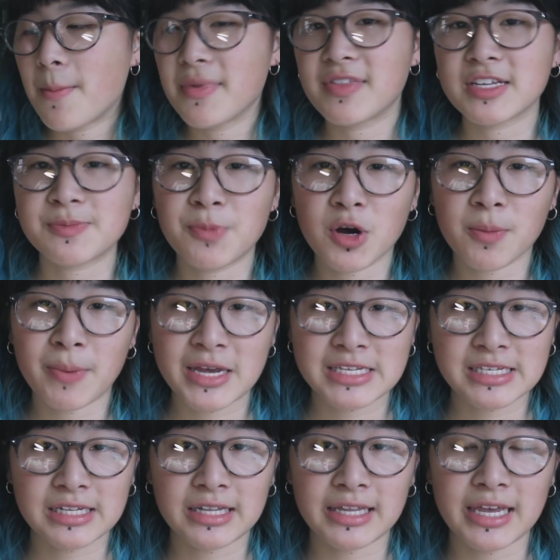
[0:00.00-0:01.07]
This book
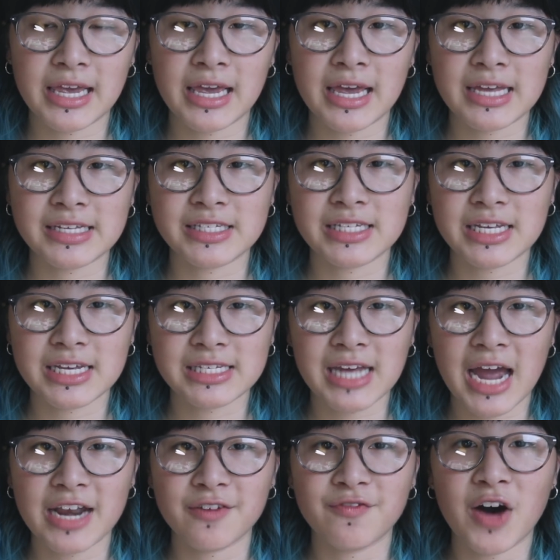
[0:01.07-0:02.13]
basically is
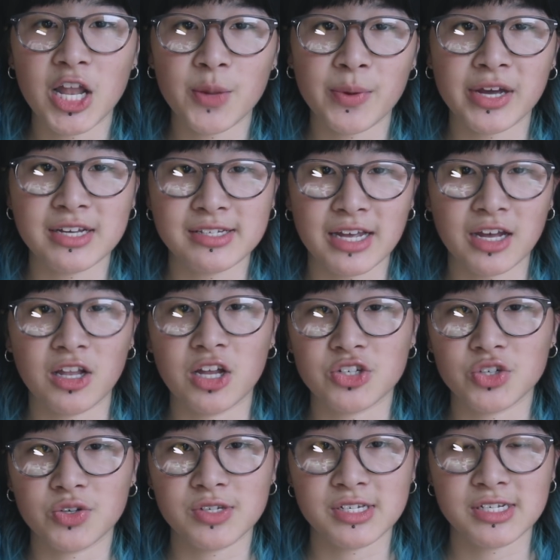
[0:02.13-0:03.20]
kind of following a
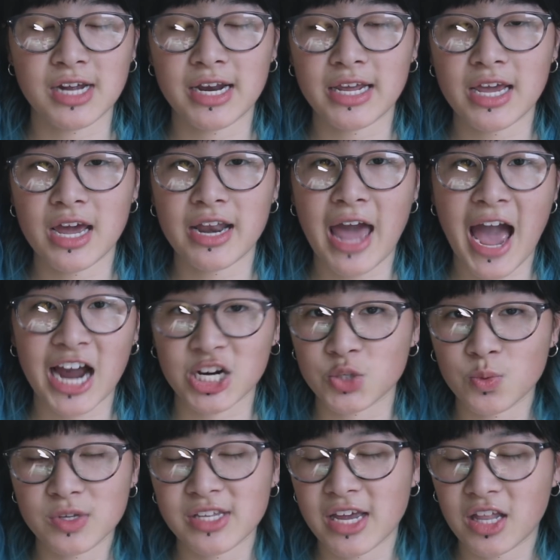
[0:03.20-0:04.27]
psychological study, an
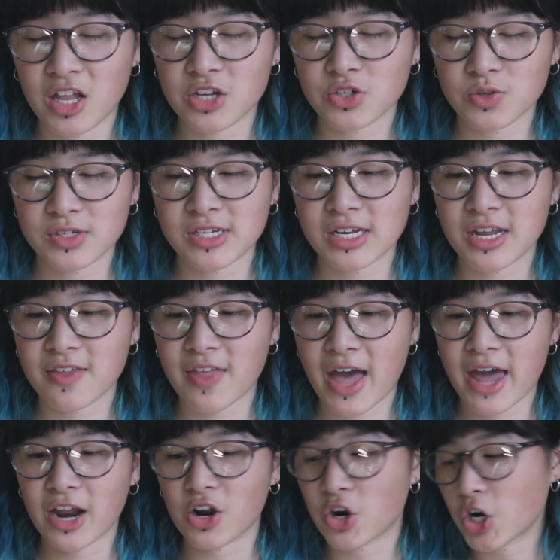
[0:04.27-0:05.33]
actual psychological study
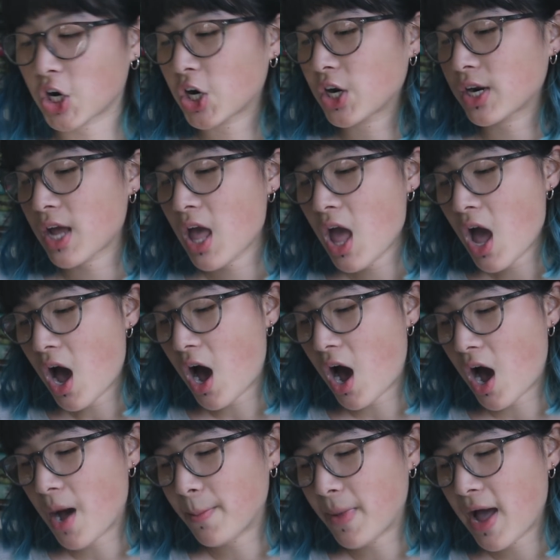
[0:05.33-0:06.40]
that occurred
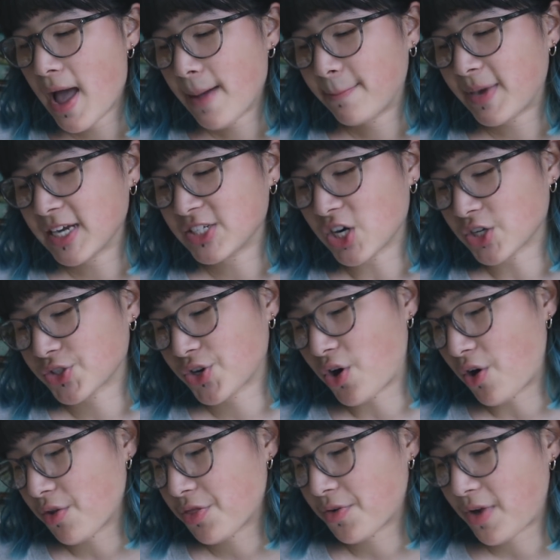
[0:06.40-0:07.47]
by Dr.
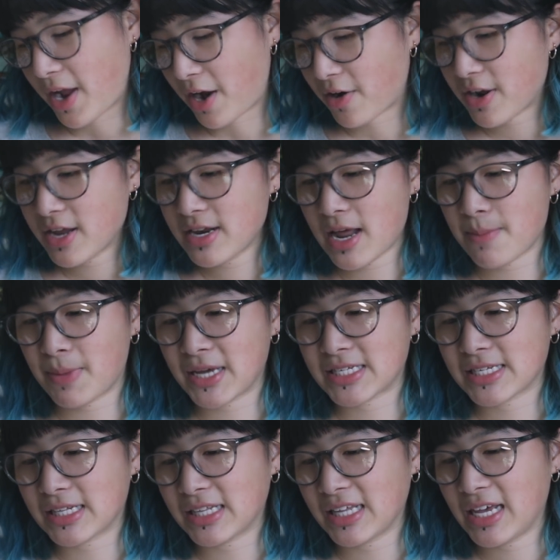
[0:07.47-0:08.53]
Arthur Aaron, and
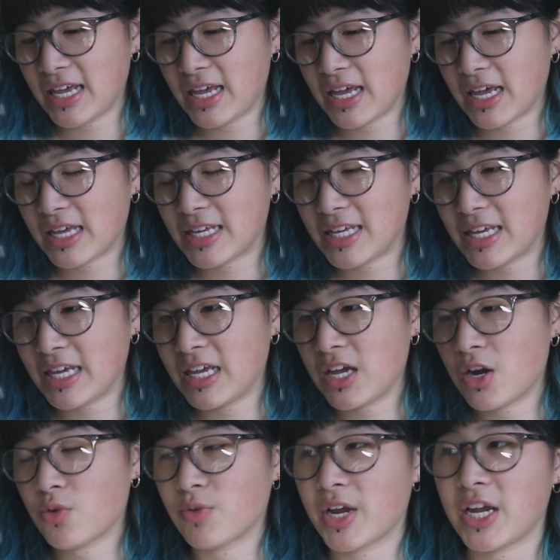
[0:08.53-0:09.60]
basically he
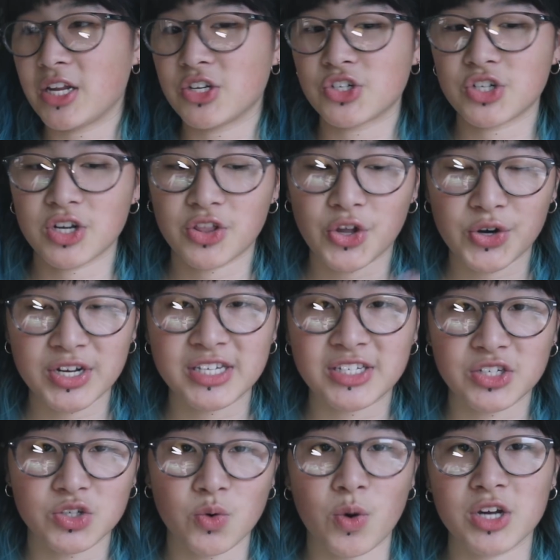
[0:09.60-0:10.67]
arranged
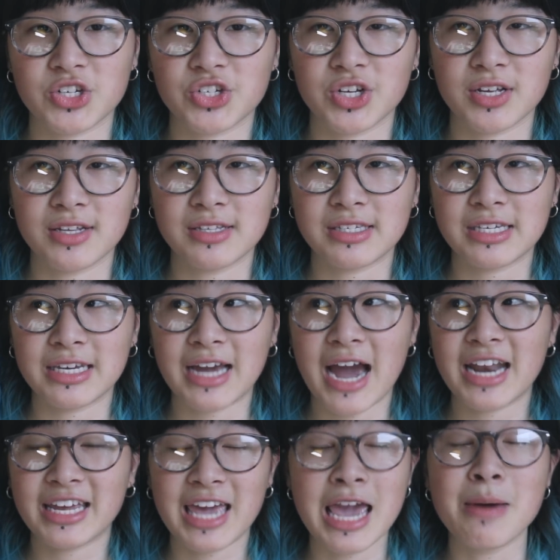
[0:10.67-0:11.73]
36 questions. He
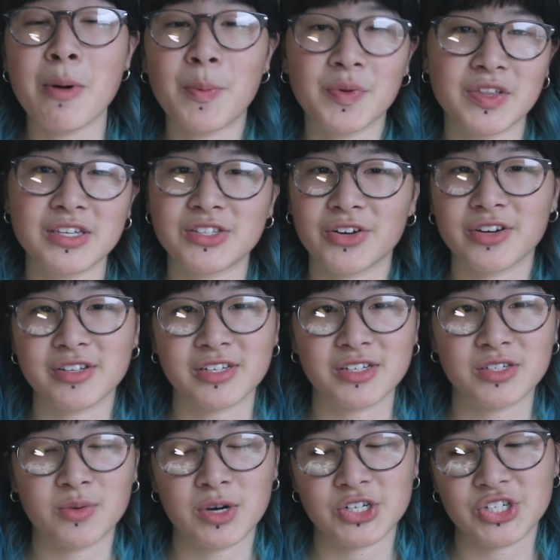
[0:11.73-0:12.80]
kind of came up with these
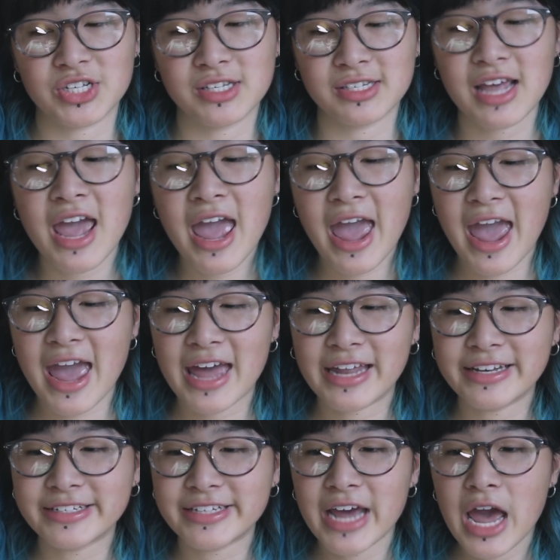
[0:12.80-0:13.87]
36 questions
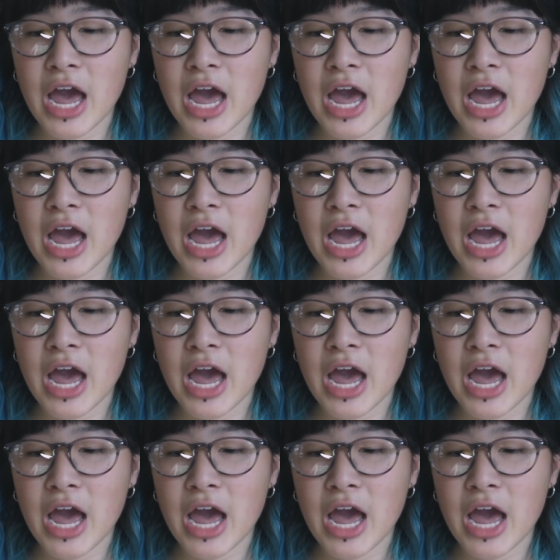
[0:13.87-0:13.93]
and,